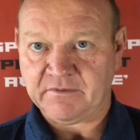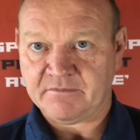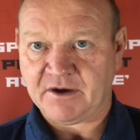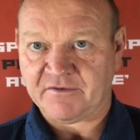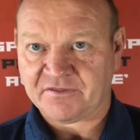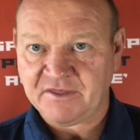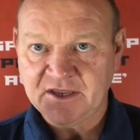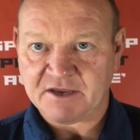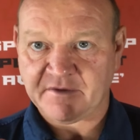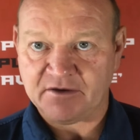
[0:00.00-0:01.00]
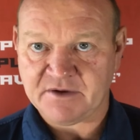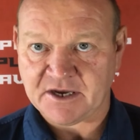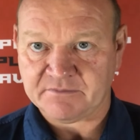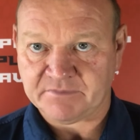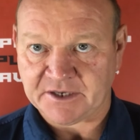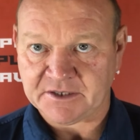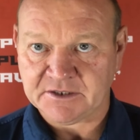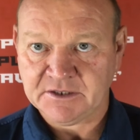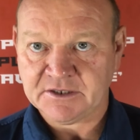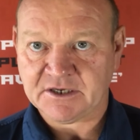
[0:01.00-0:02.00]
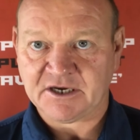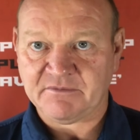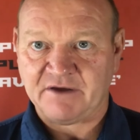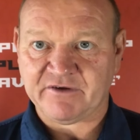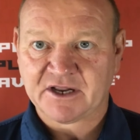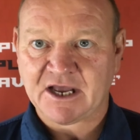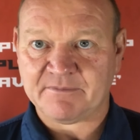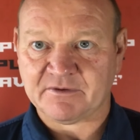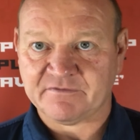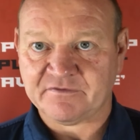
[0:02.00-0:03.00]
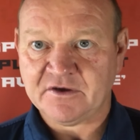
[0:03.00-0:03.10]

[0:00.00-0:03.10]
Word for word: but I think he may be unbeaten, and he may have had a couple of